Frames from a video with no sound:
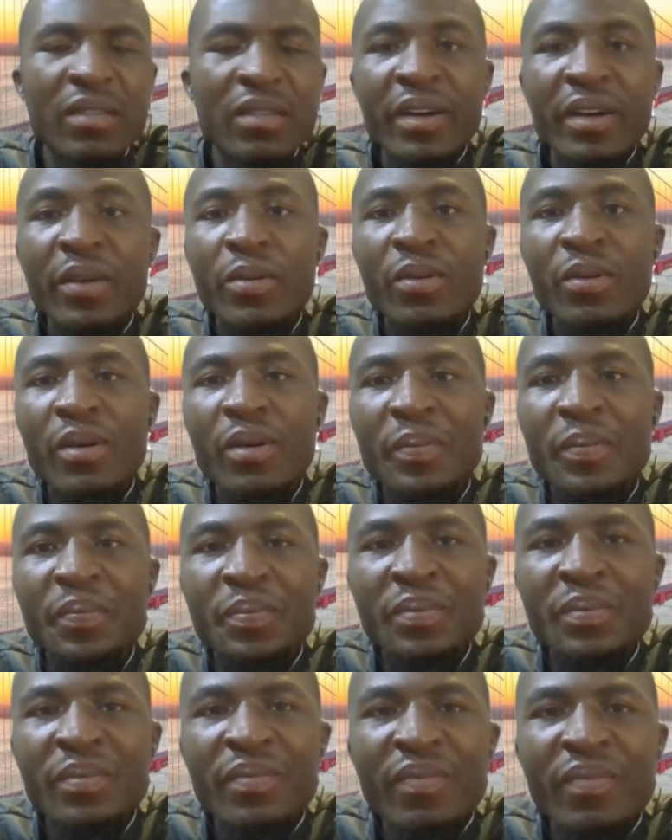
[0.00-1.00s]
very well.
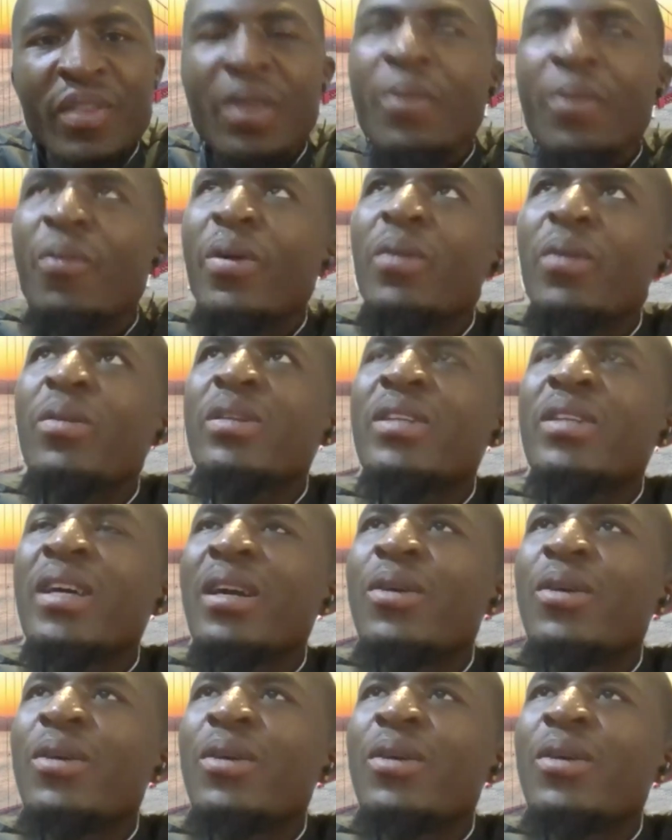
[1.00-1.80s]
When was that?